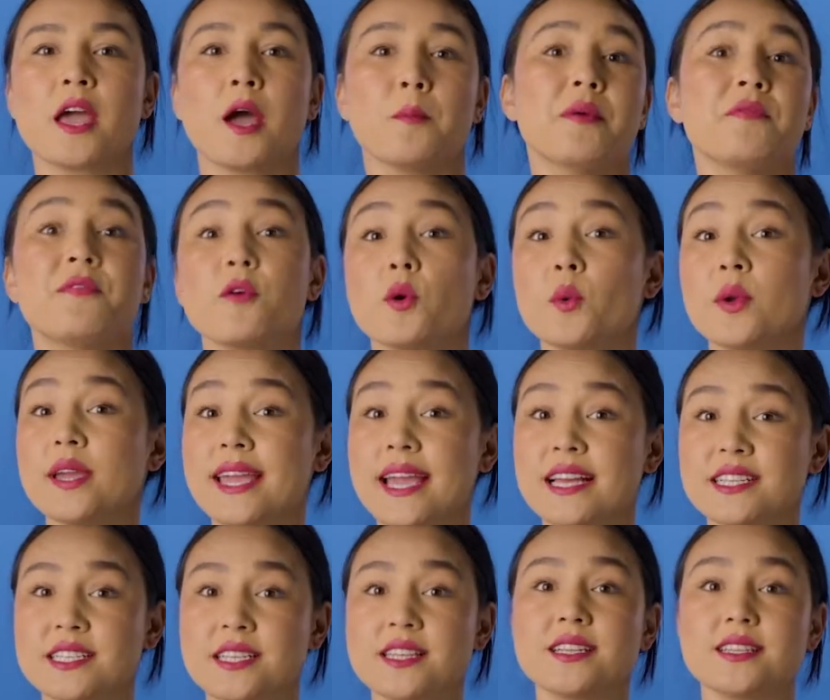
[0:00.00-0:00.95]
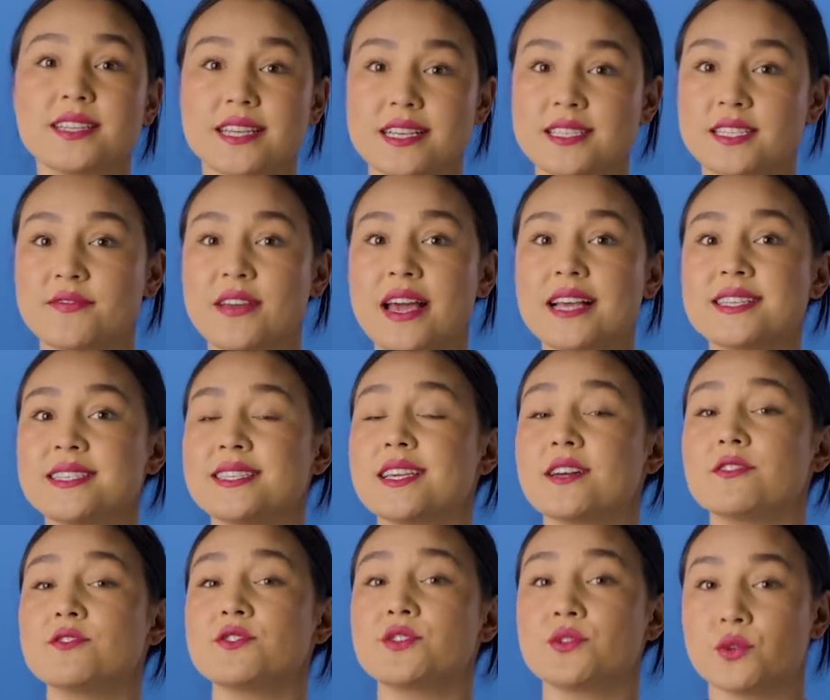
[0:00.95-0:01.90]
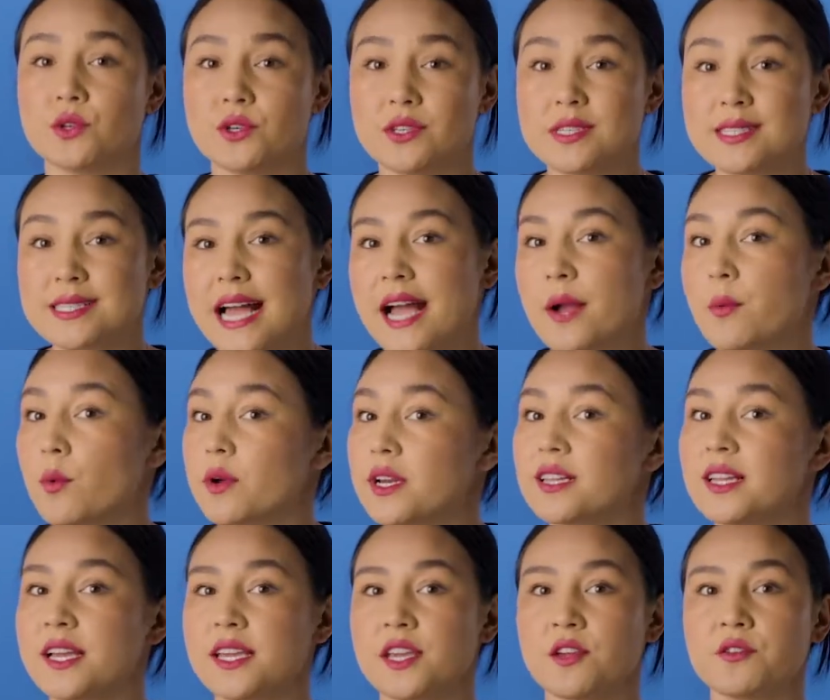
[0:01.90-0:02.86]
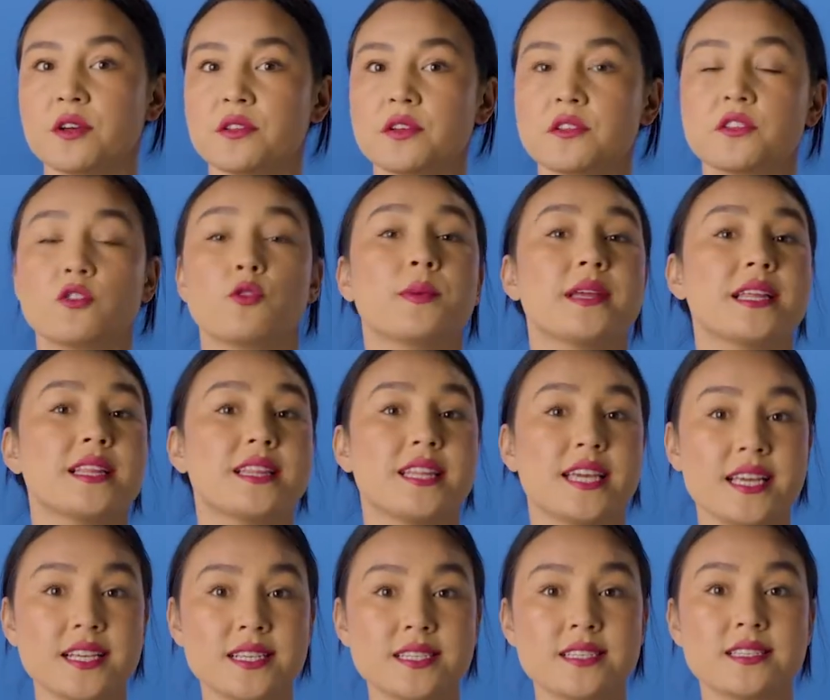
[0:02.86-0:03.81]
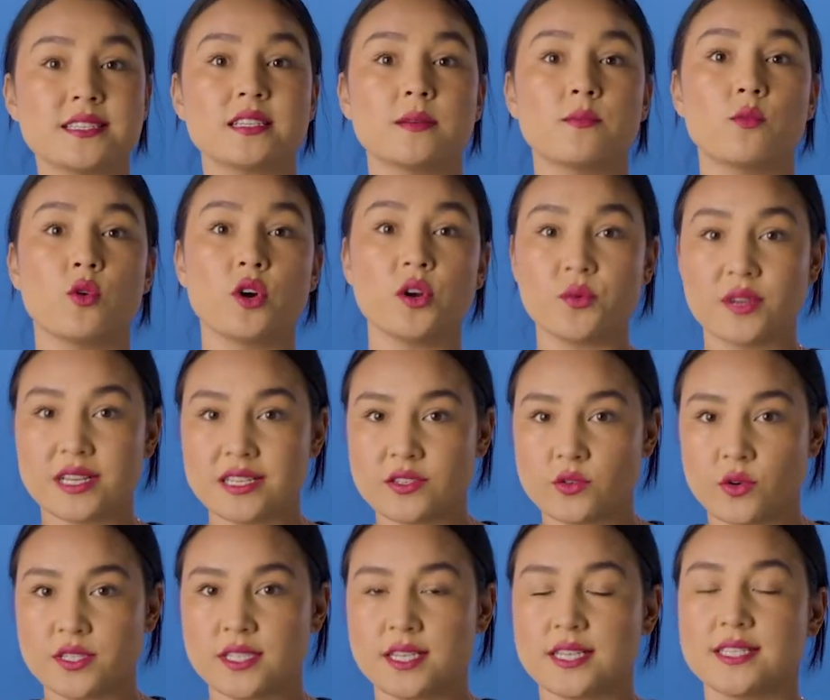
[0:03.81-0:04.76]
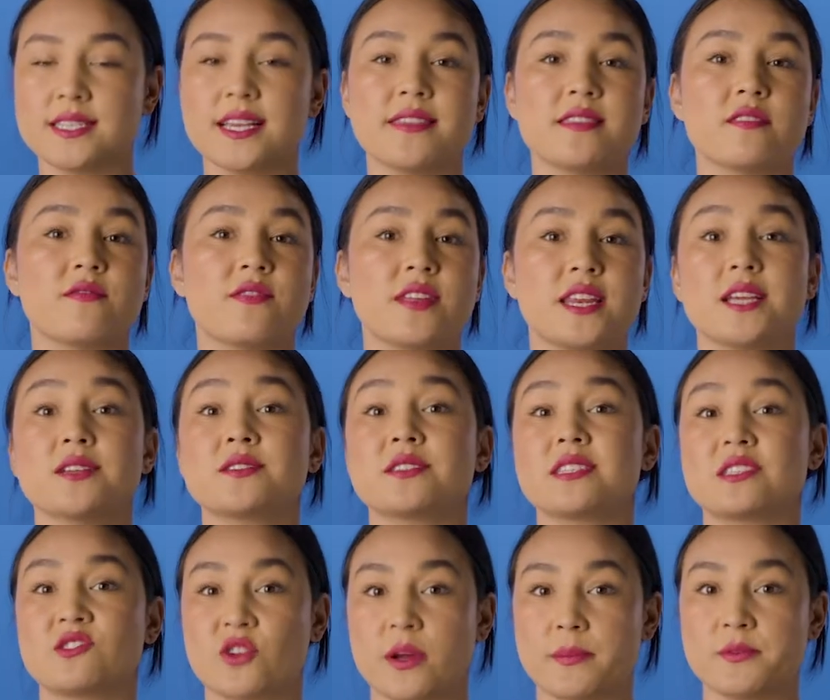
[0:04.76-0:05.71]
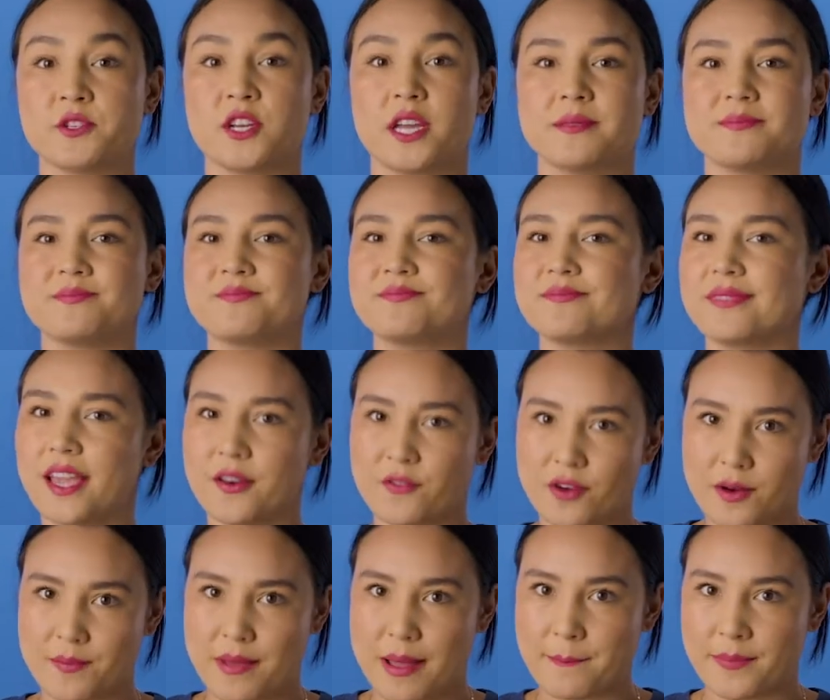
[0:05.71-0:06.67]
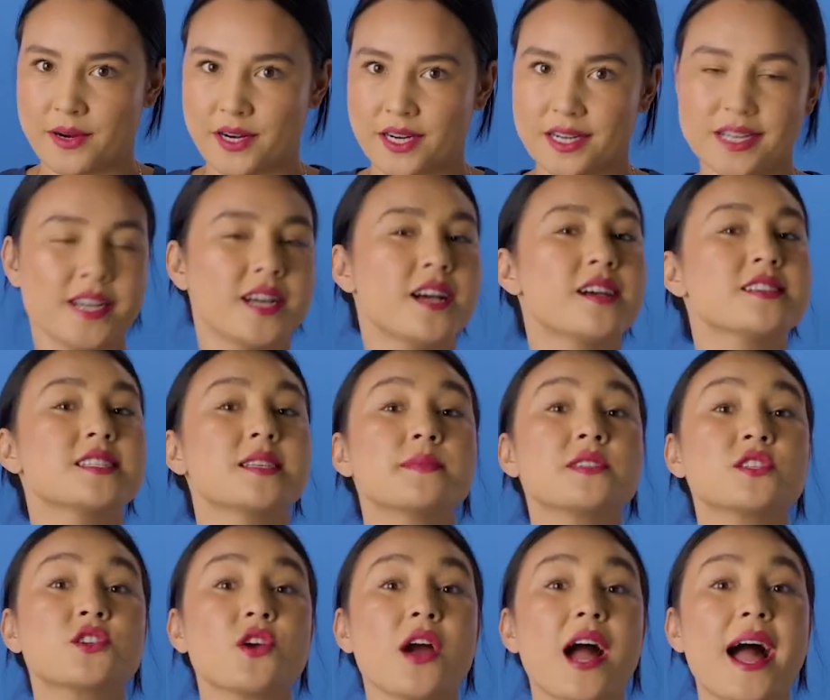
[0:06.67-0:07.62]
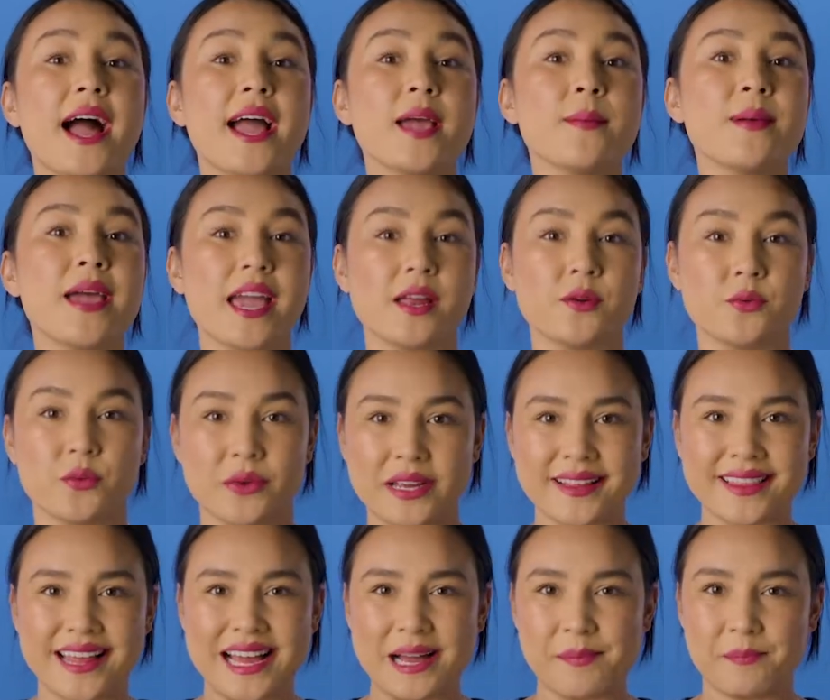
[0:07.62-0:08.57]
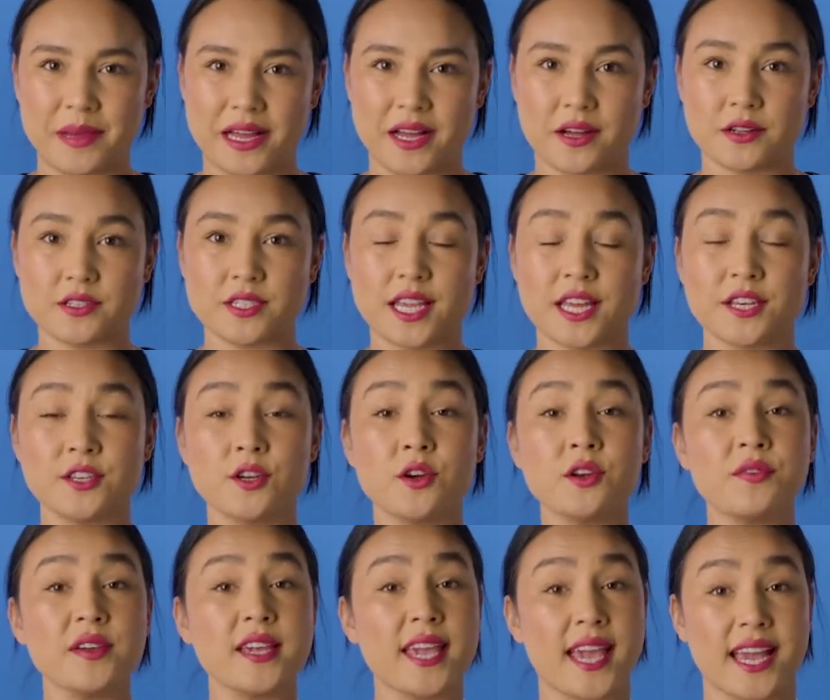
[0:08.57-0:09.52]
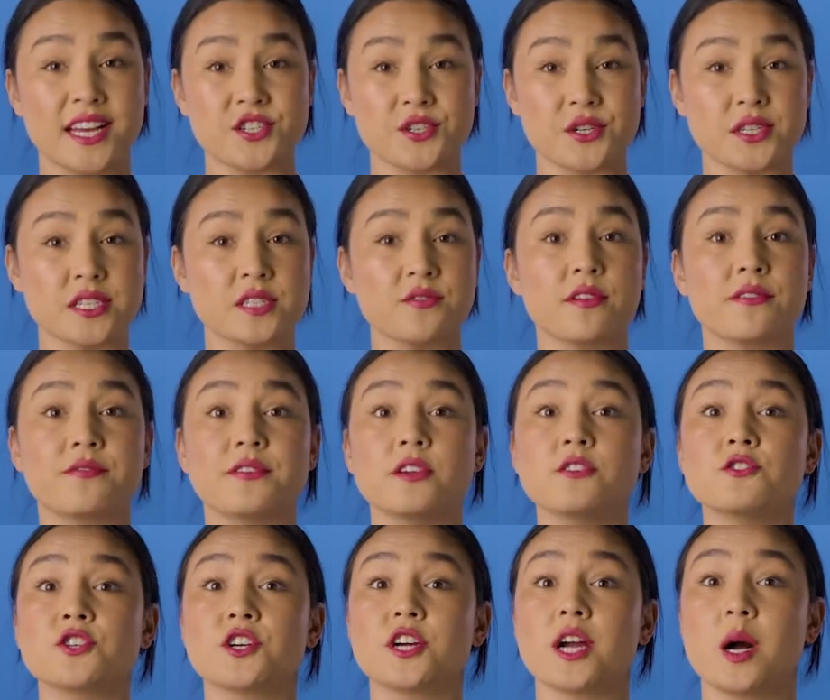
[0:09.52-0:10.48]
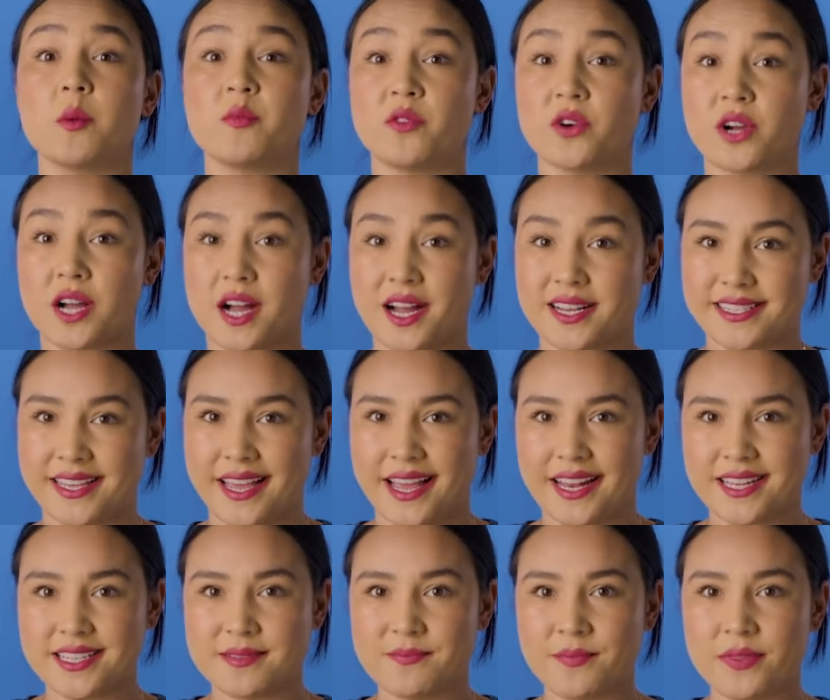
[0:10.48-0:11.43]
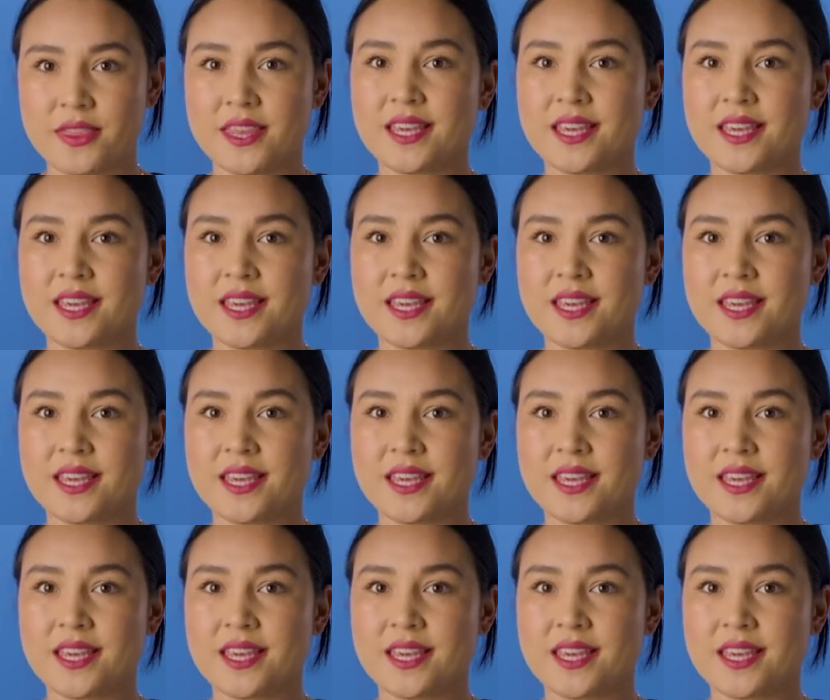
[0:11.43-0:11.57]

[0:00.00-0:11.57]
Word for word: Before we get to the list of SEO tools, I want to let you know that there will be links to more resources in the video's description. And remember, subscribe and ring that bell to get notifications for future helpful content.